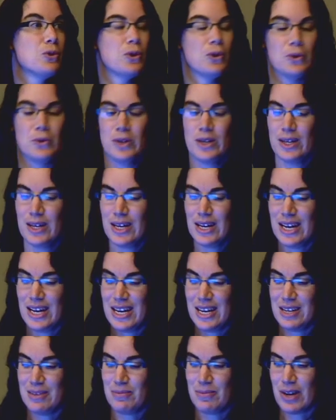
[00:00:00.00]
fuel.
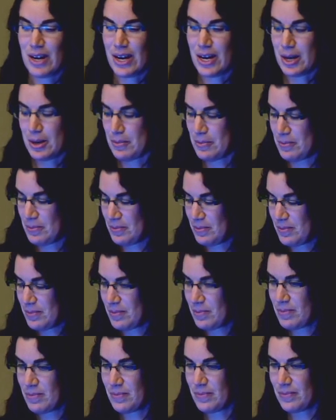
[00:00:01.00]
And
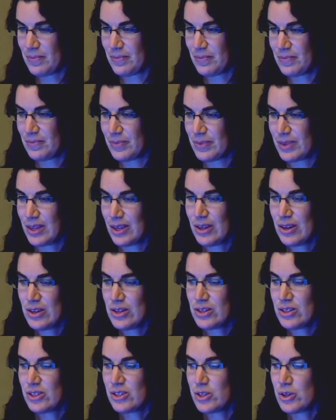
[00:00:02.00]

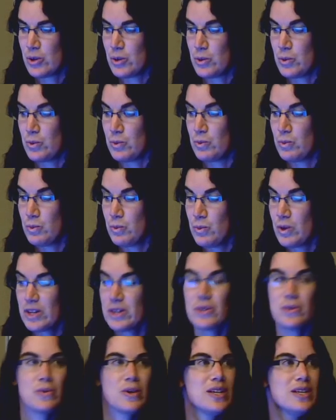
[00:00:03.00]
so
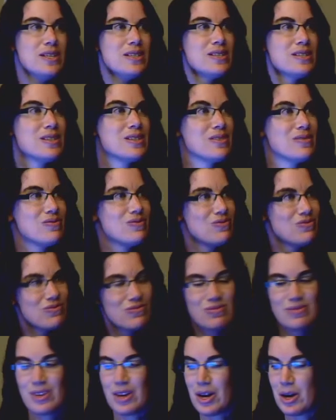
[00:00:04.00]
one of the ways,
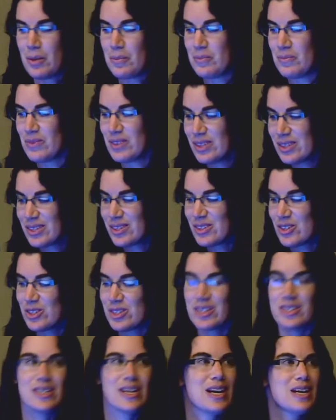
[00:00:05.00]
this
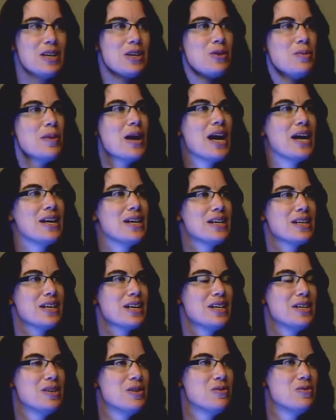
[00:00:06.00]
is just a
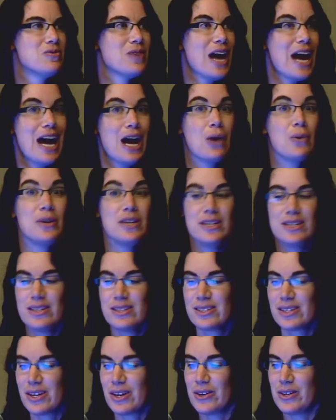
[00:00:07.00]
diagrammatic of how
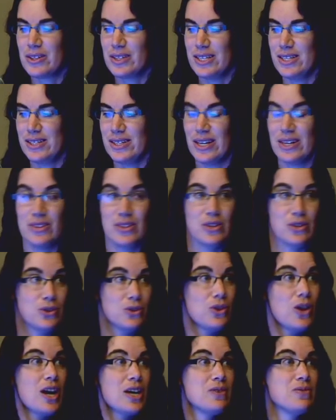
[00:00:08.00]
it is currently done.
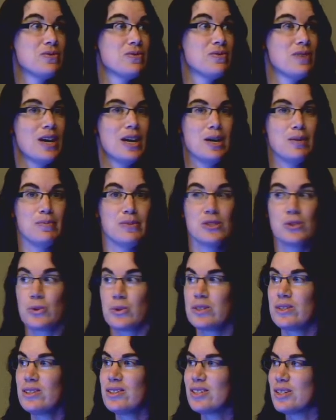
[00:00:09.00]
There are a lot of
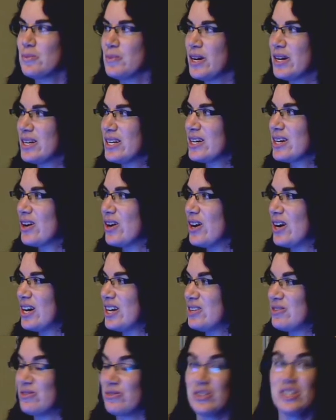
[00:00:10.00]
sources, depending
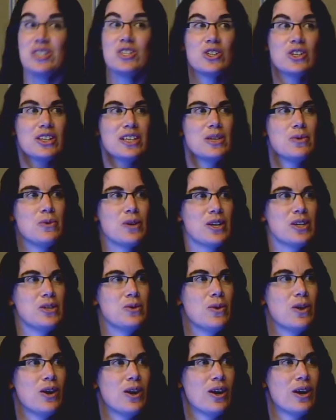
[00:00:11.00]
on regionally
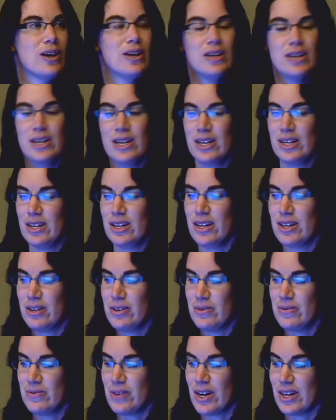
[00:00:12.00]
where you are,
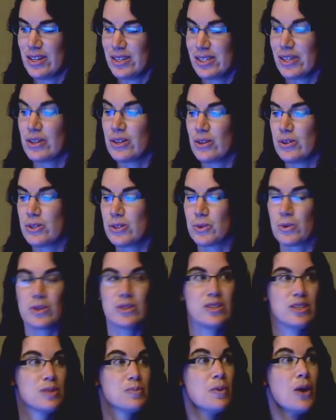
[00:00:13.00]
of cellulose
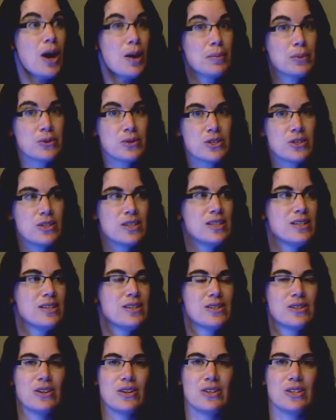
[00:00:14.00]
sources. Poplar
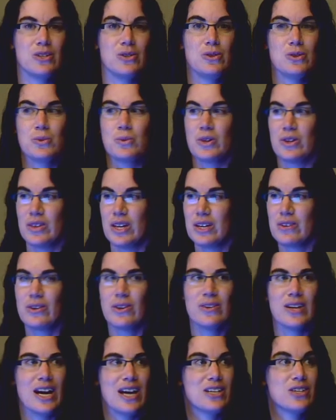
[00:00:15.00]
trees are used where
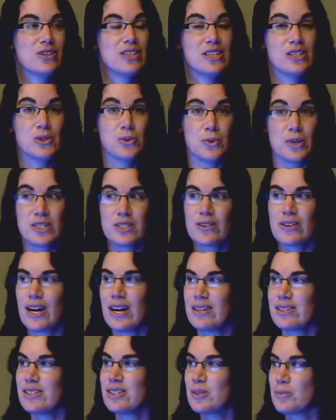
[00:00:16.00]
they grow naturally.
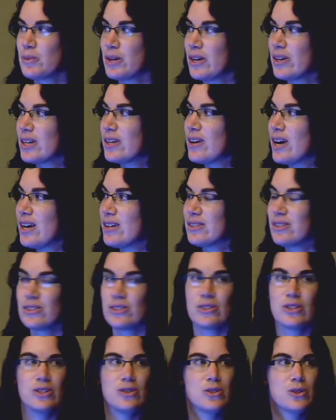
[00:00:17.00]
Switchgrasses, prairie
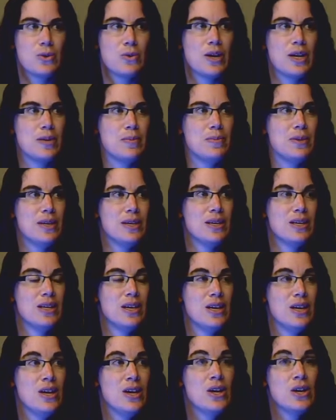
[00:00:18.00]
grasses are used quite a
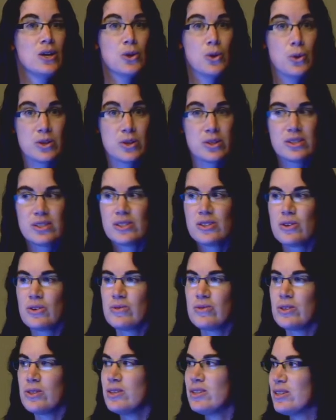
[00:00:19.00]
bit. Corn
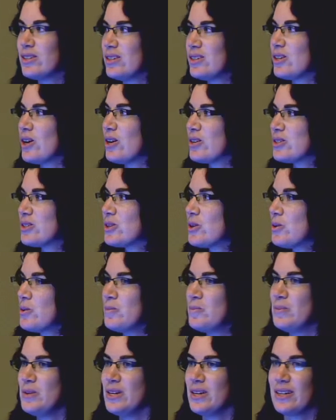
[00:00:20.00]
stover is
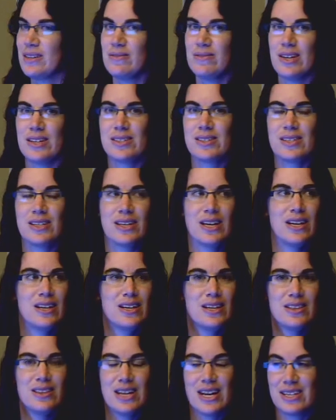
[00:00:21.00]
also being
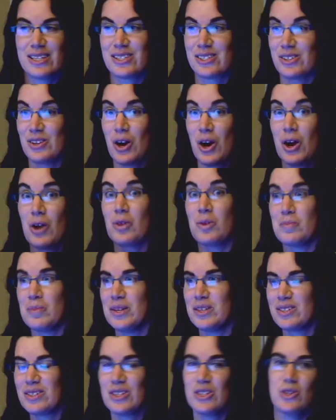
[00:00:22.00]
investigated. That's all
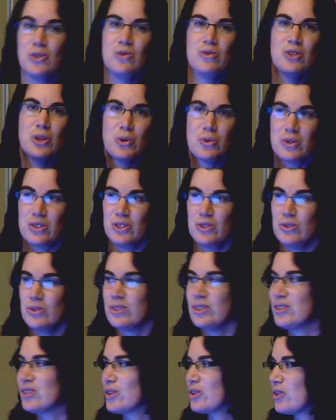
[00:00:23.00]
the bits that you don't
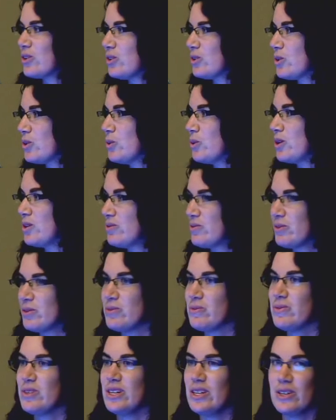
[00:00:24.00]
use as kernel corn
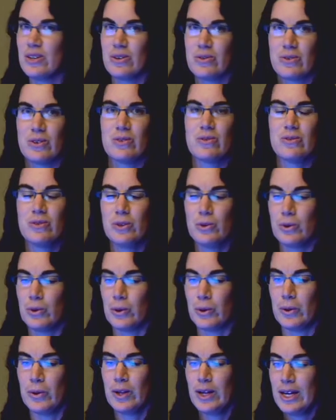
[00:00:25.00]
for feed or for
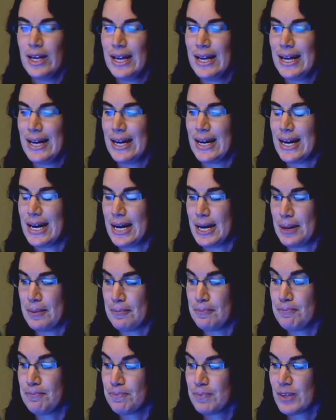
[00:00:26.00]
fuel.
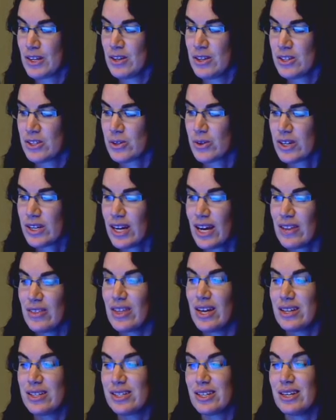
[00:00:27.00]
So
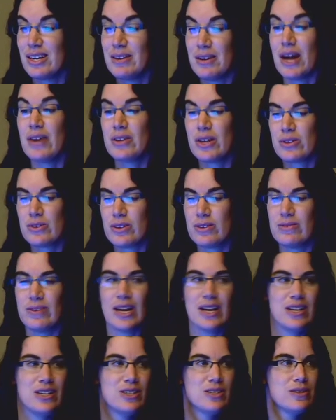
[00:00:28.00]
again, that's another
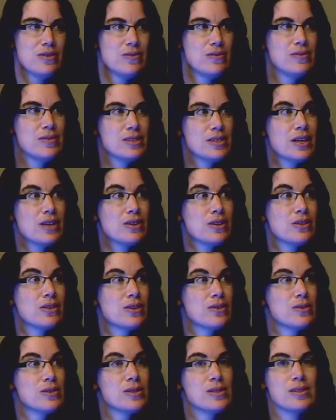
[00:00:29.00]
advantage of
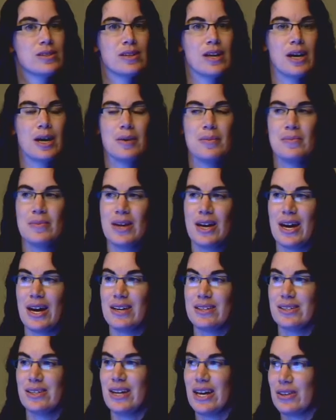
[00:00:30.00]
cellulose
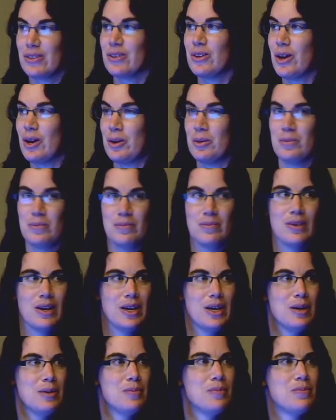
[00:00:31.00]
as an ethanol
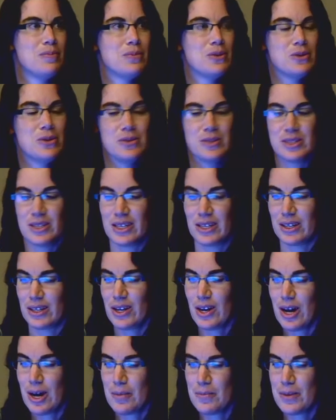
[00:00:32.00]

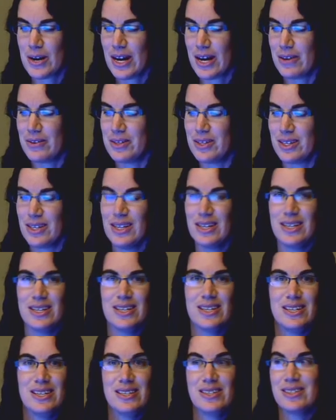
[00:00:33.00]
producing compound
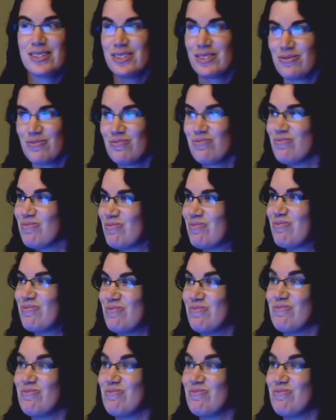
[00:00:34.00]
is